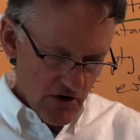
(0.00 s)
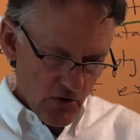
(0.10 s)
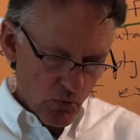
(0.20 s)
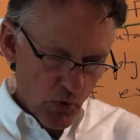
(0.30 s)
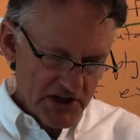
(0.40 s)

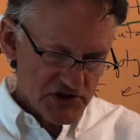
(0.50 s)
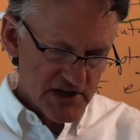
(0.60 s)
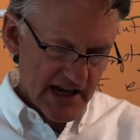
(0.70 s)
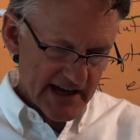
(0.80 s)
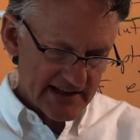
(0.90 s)
what
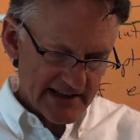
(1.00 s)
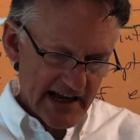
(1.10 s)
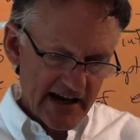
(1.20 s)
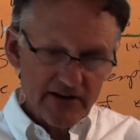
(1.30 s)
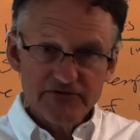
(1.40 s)
she had
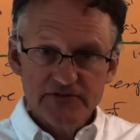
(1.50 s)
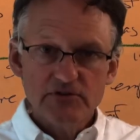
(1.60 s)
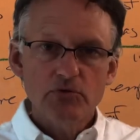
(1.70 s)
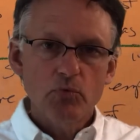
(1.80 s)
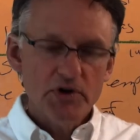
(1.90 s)
left
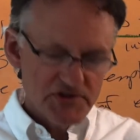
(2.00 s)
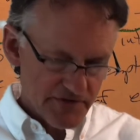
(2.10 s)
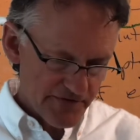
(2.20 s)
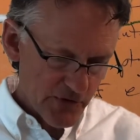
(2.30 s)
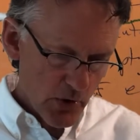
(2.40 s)
was
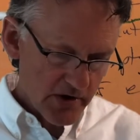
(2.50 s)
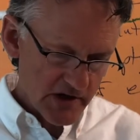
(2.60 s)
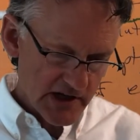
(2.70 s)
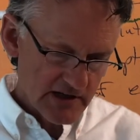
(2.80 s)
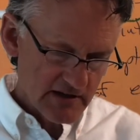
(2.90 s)

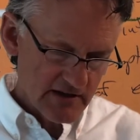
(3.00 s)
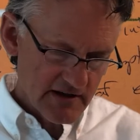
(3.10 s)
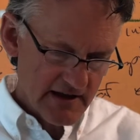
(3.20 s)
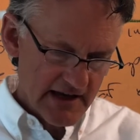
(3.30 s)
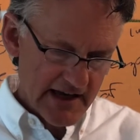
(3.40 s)
foreign
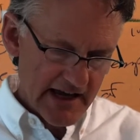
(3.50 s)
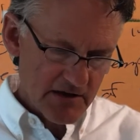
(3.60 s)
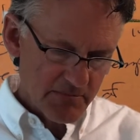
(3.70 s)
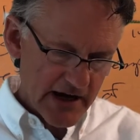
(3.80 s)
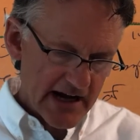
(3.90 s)

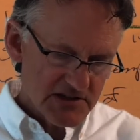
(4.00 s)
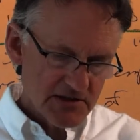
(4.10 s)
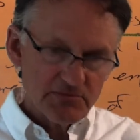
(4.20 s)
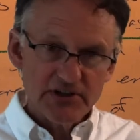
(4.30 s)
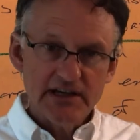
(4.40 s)
and
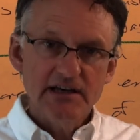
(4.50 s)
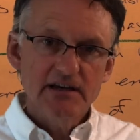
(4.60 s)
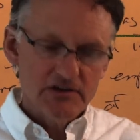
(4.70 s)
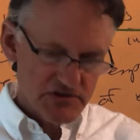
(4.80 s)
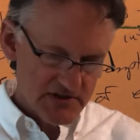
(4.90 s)
possibly
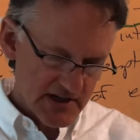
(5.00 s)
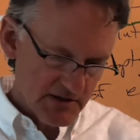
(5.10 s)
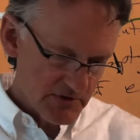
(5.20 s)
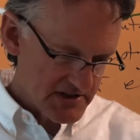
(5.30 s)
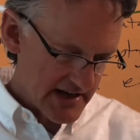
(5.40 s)

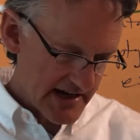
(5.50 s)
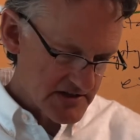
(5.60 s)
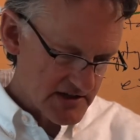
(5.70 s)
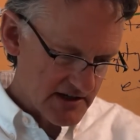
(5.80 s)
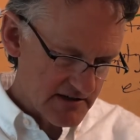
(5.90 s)

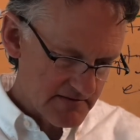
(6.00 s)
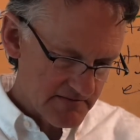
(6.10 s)
stigmatizing.